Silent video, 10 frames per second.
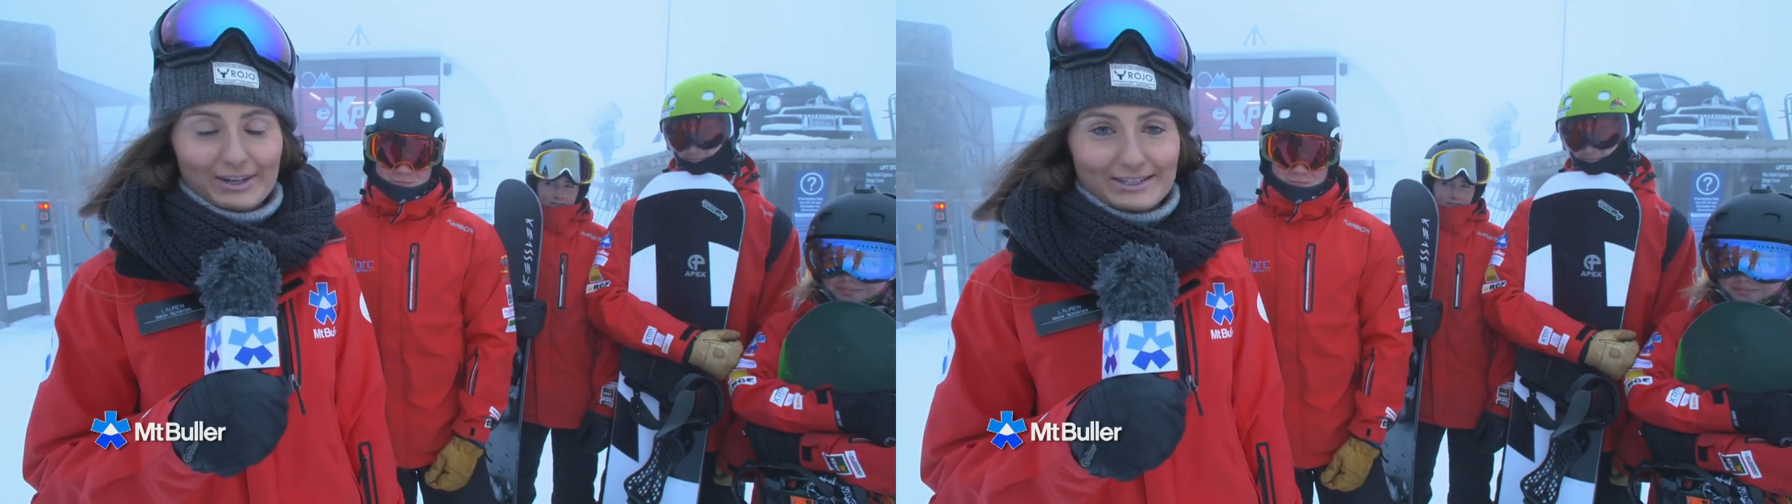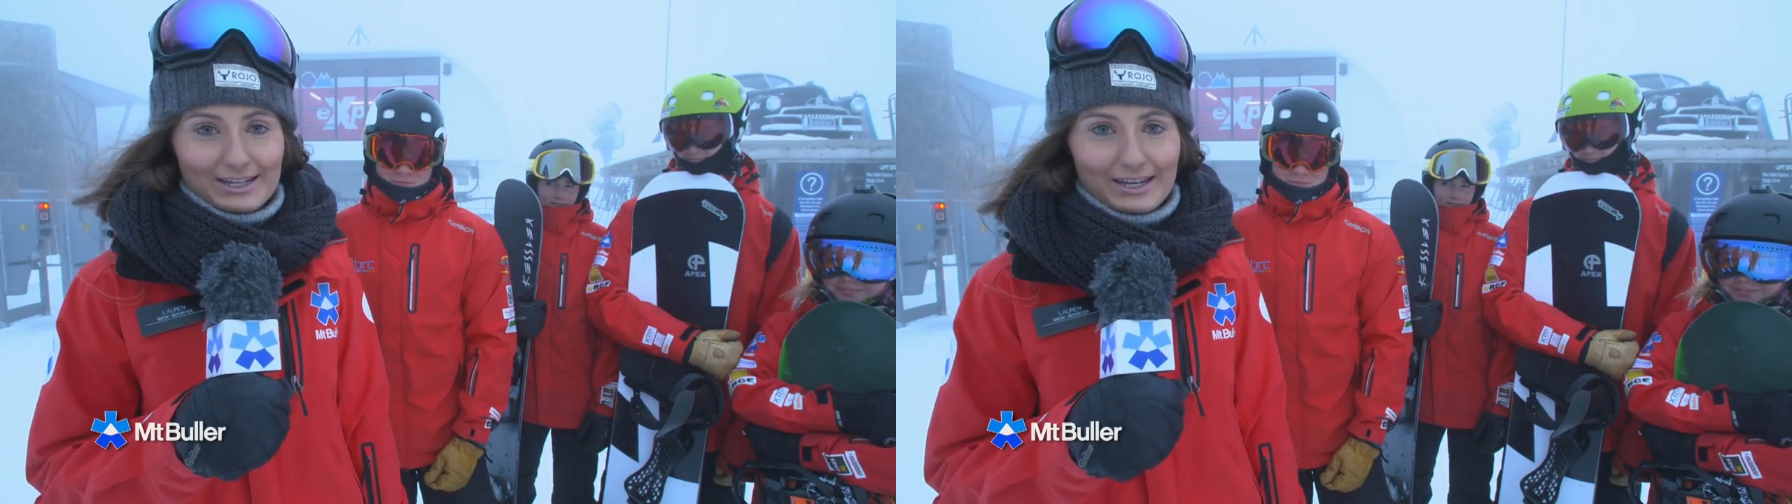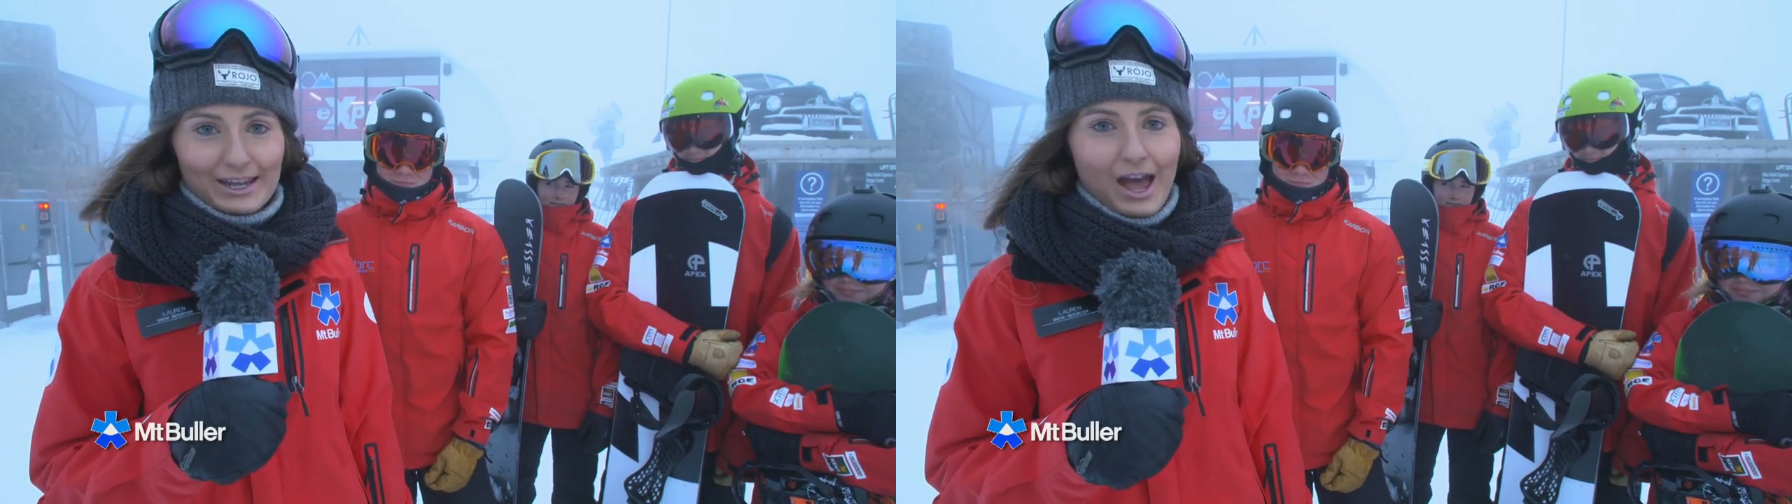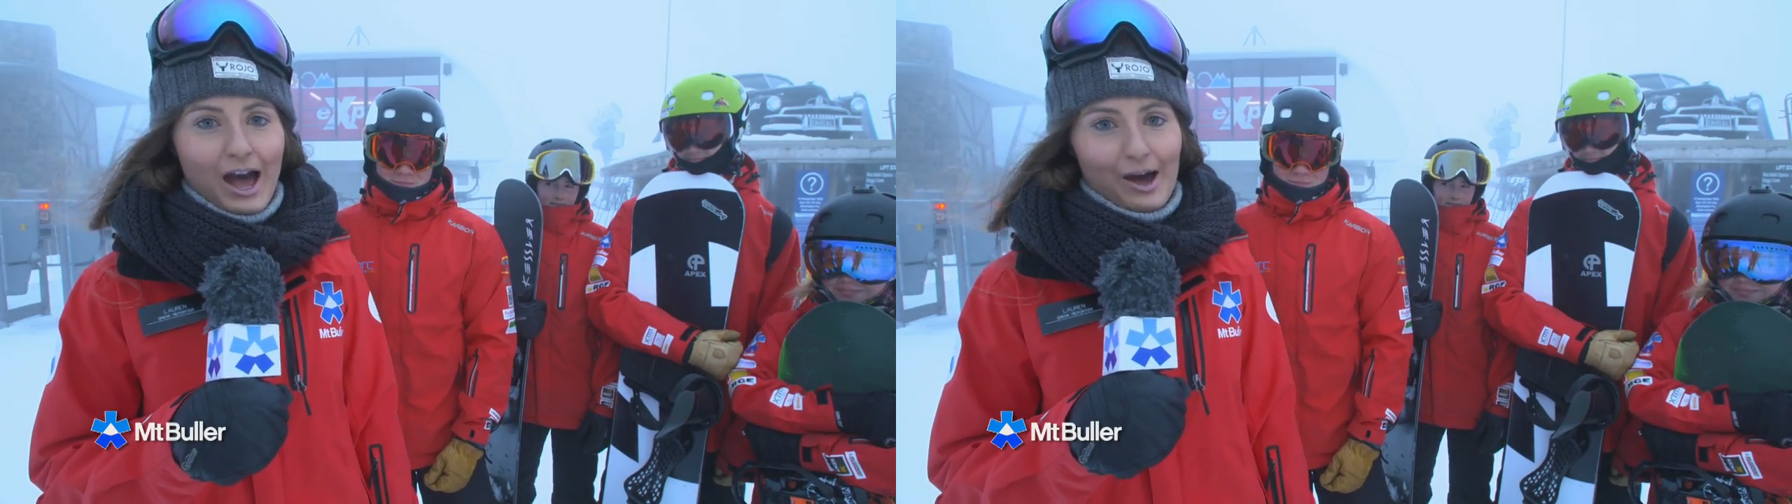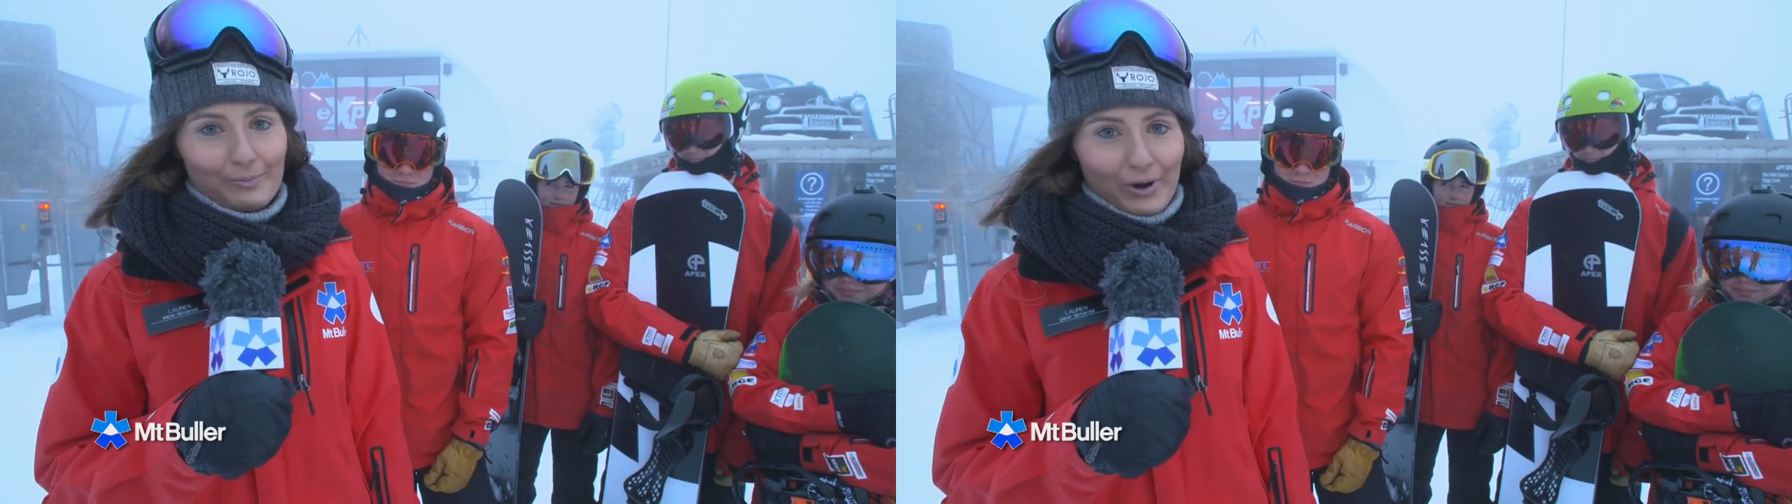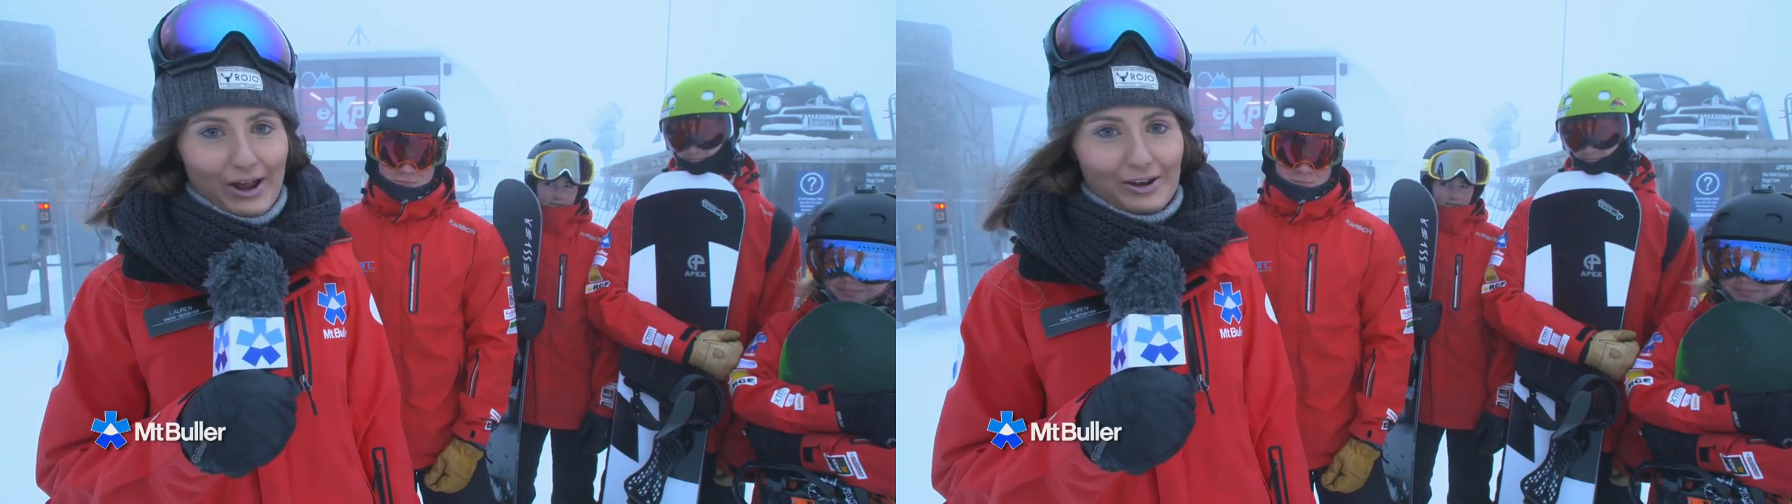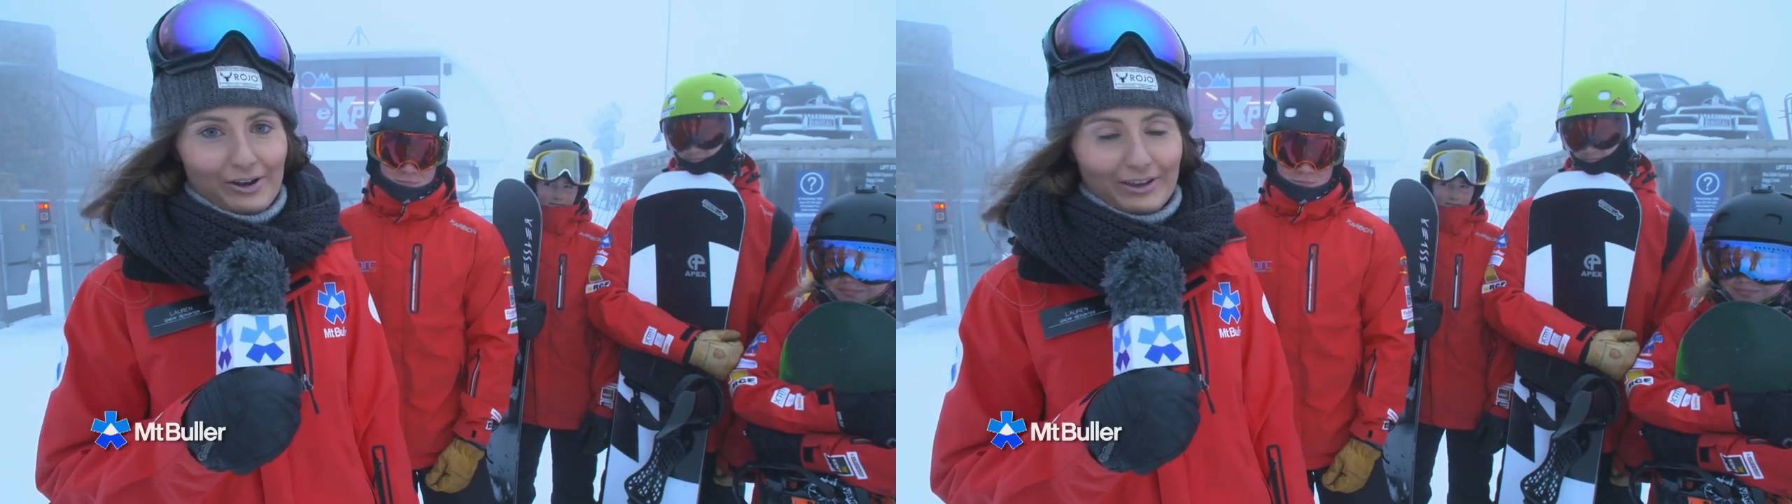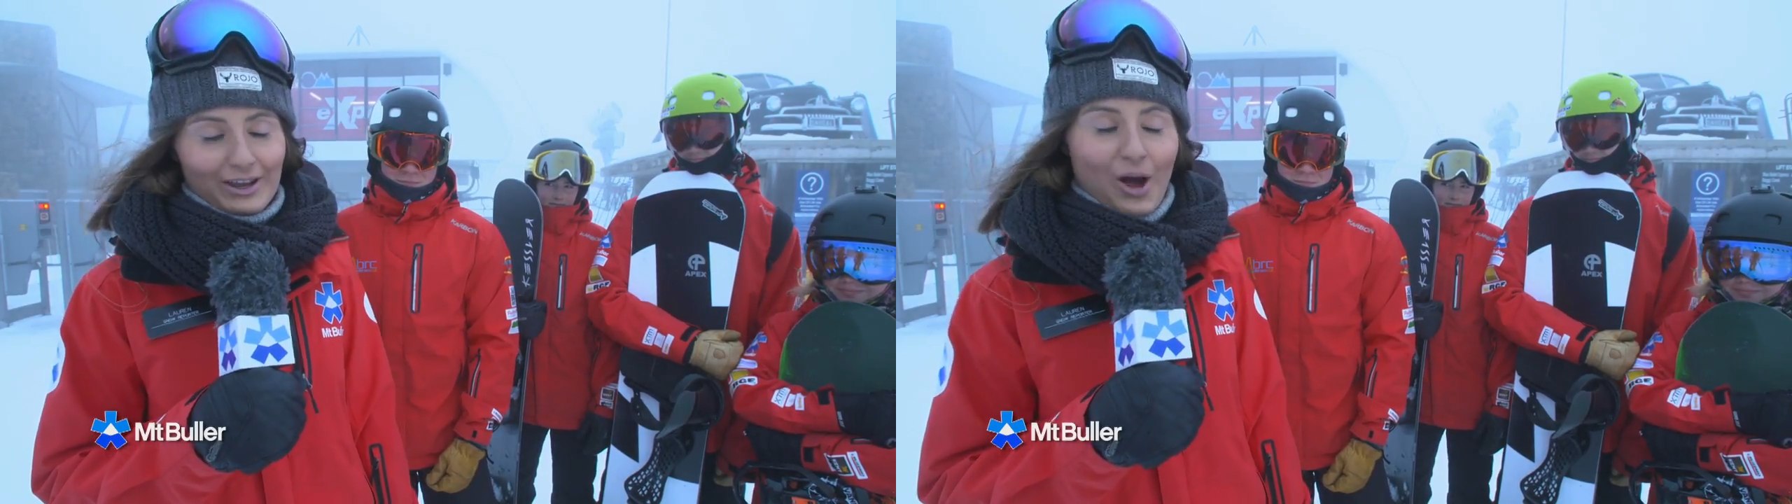kids here, up bright and
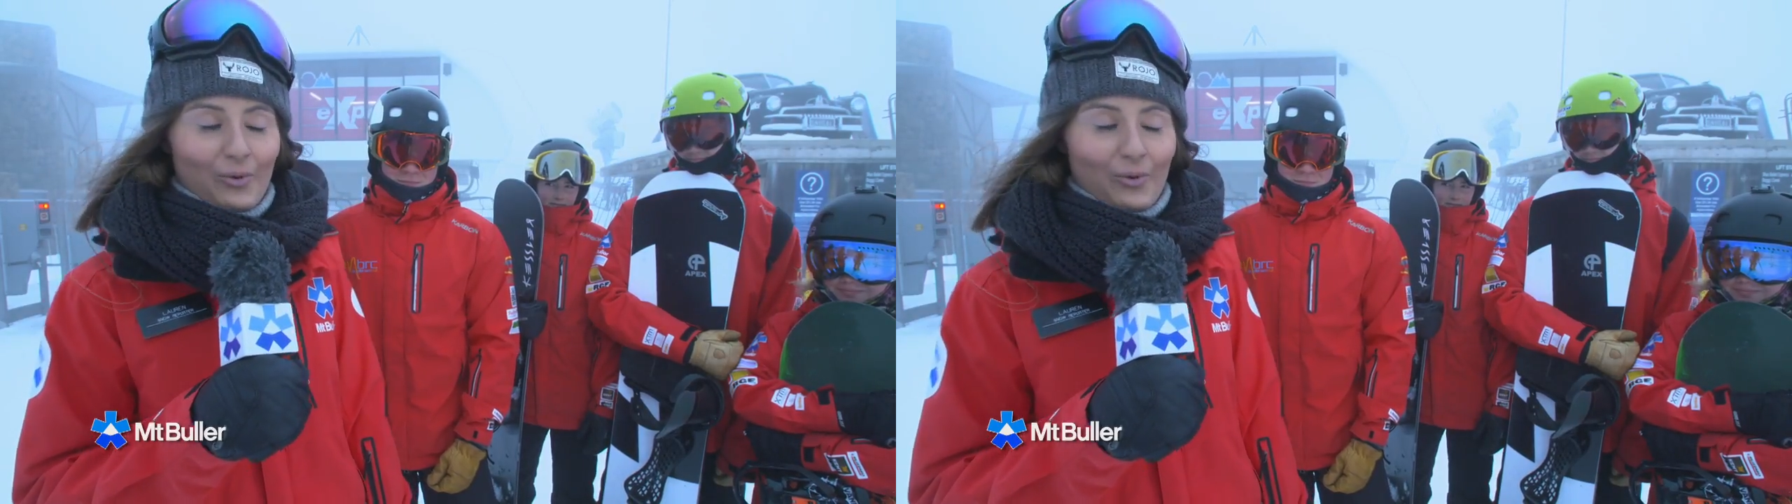early.